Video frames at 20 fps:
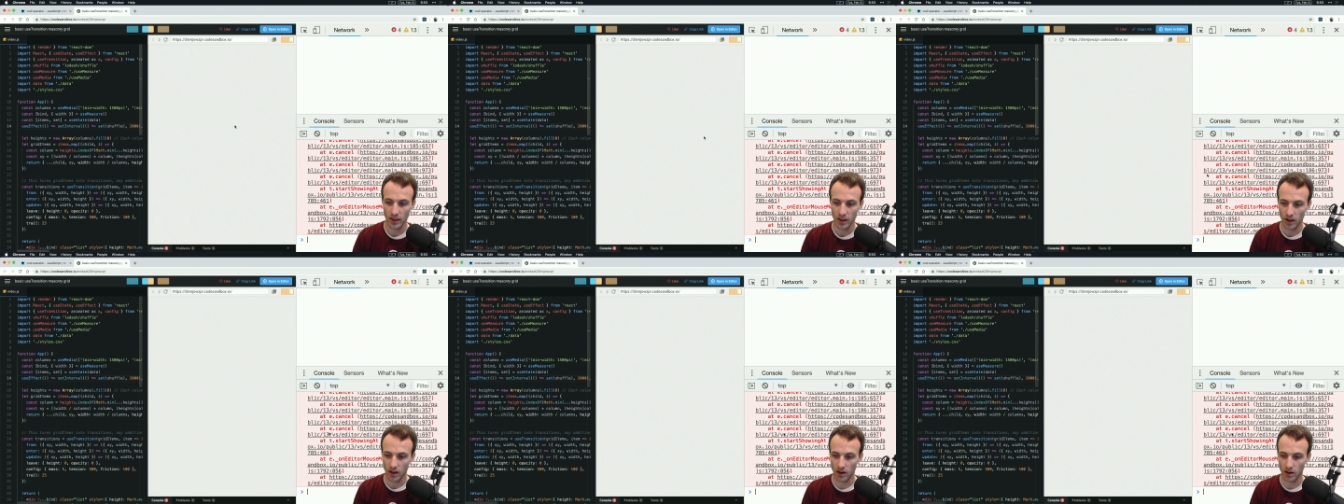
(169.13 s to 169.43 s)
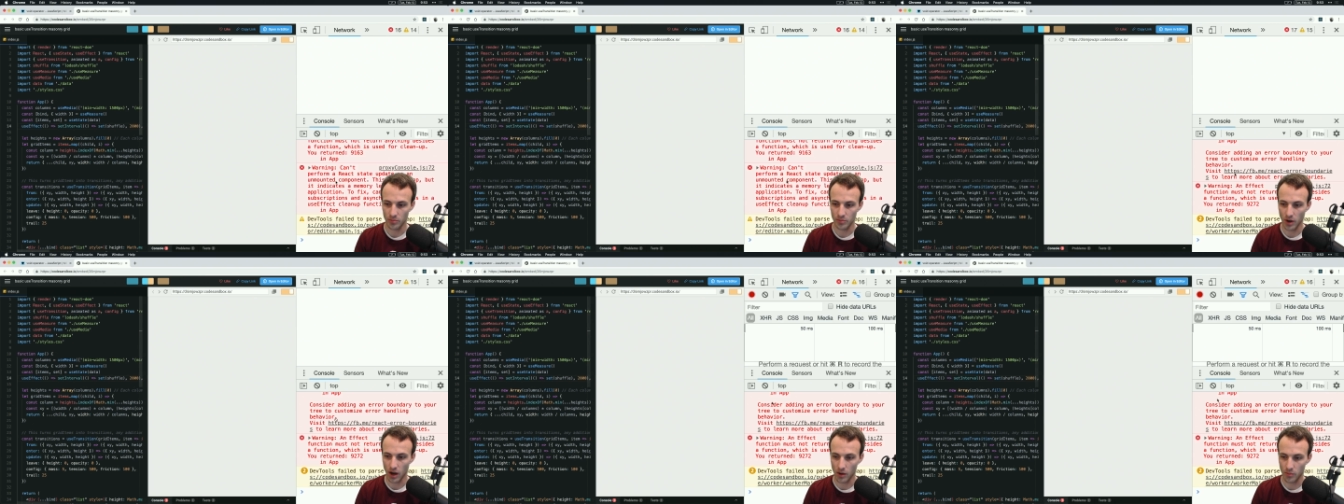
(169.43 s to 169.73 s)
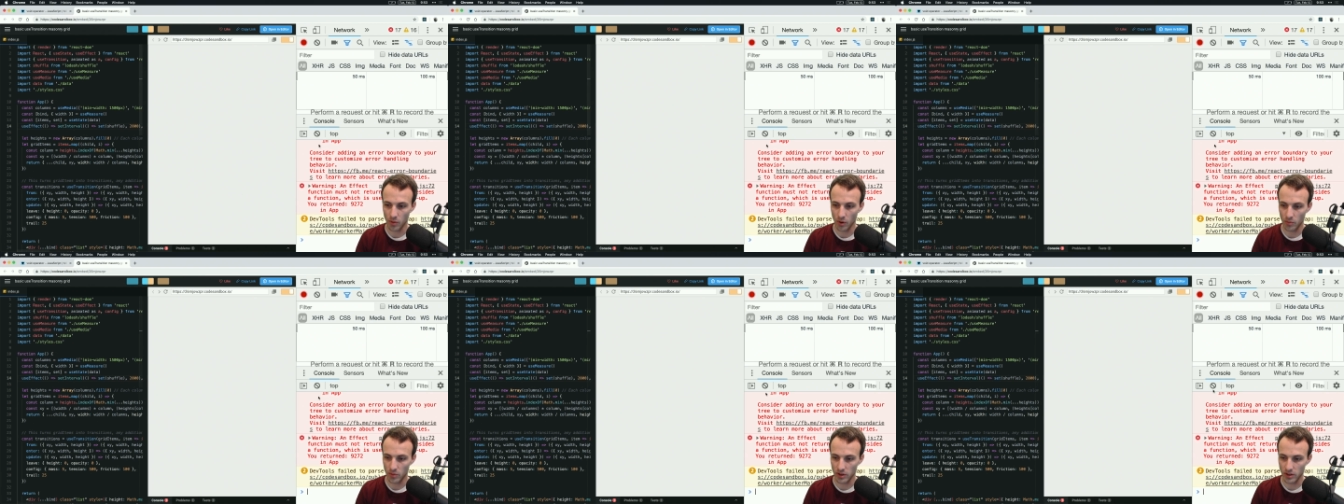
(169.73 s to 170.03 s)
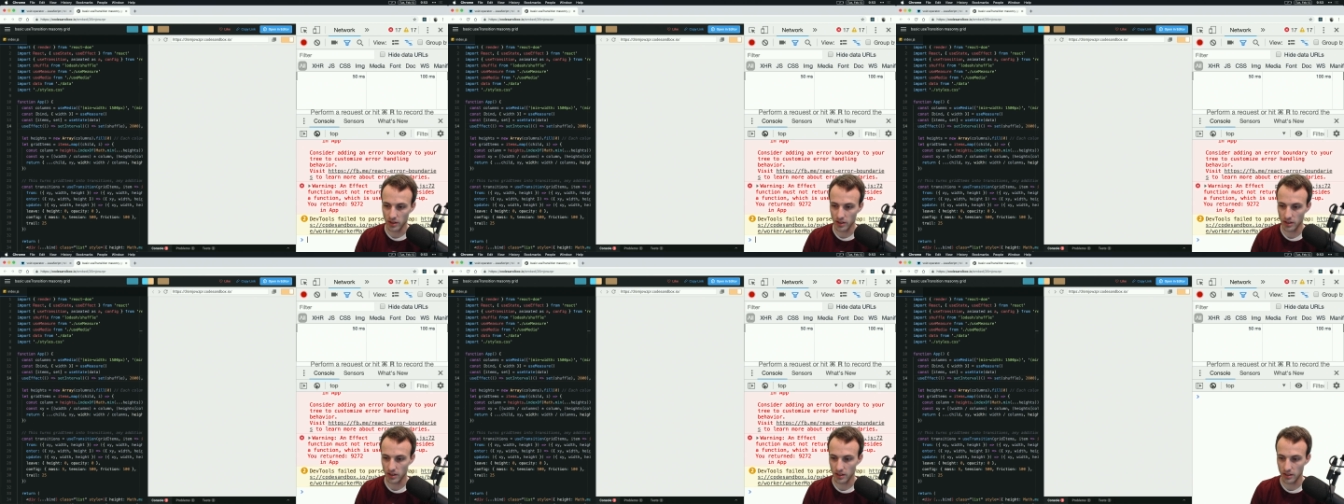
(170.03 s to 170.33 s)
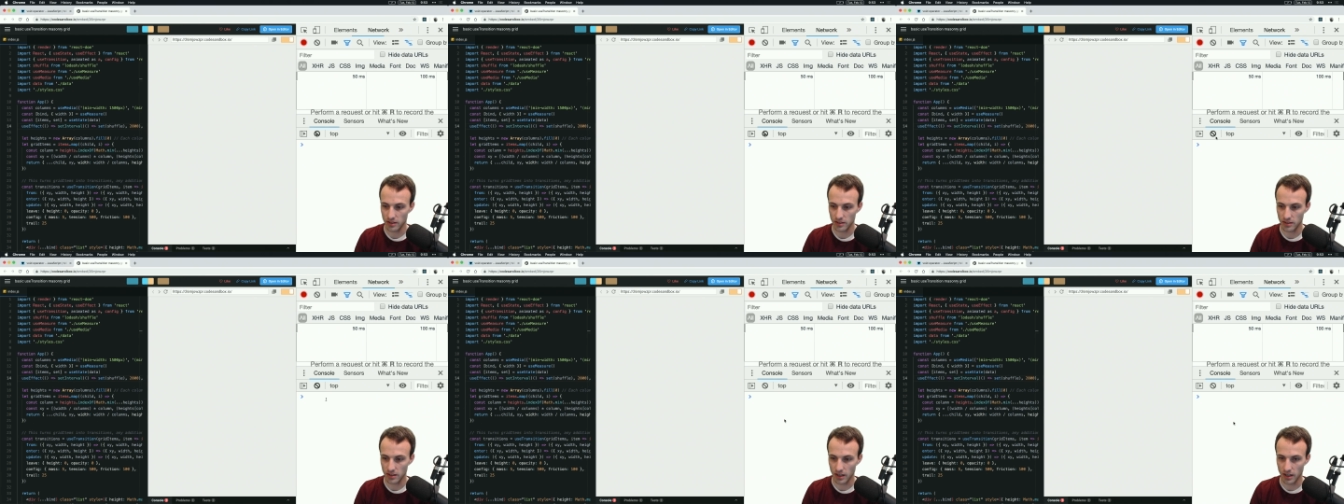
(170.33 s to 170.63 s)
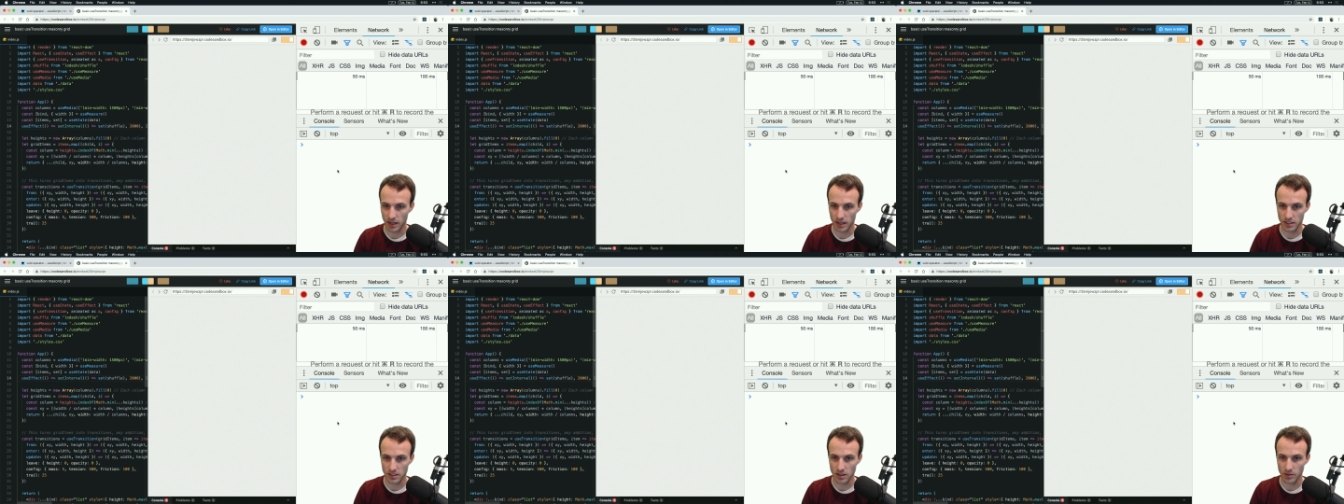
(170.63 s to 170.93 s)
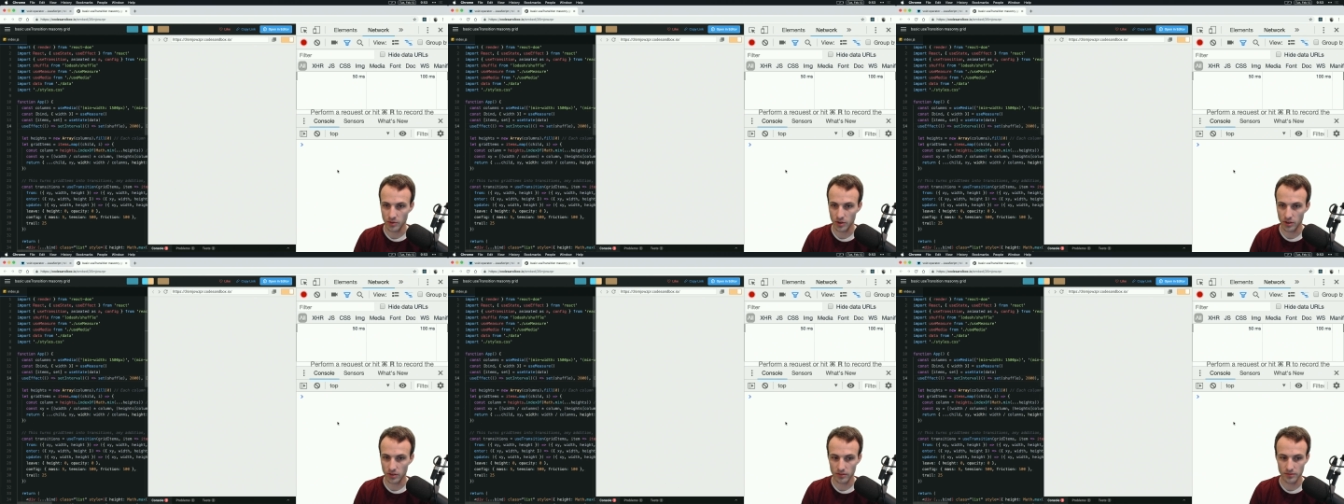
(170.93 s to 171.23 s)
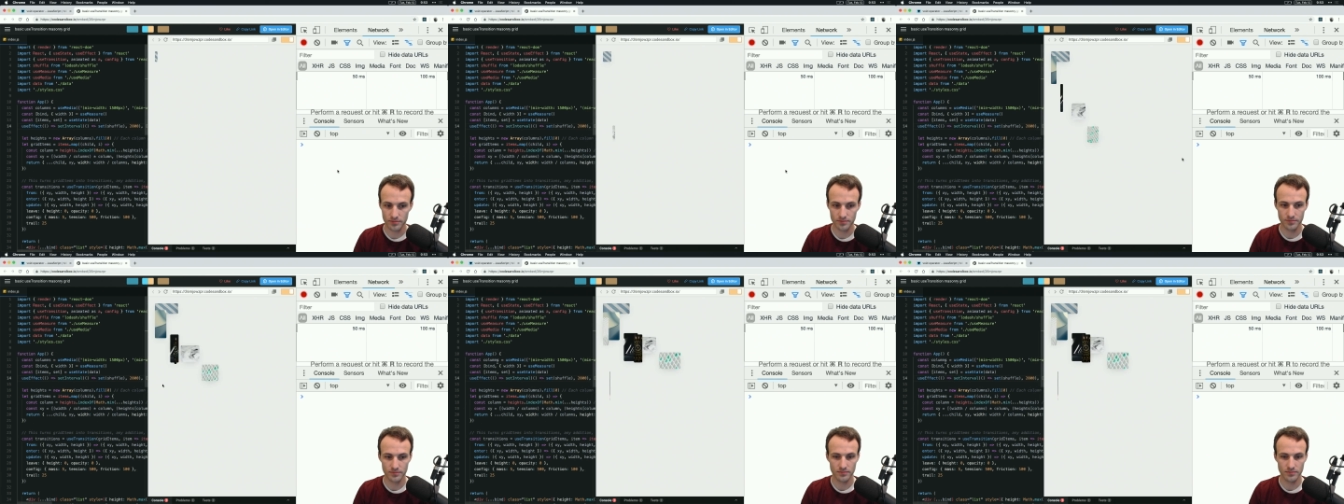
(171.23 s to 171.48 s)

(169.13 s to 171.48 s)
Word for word: I'll pop open the uh, terminal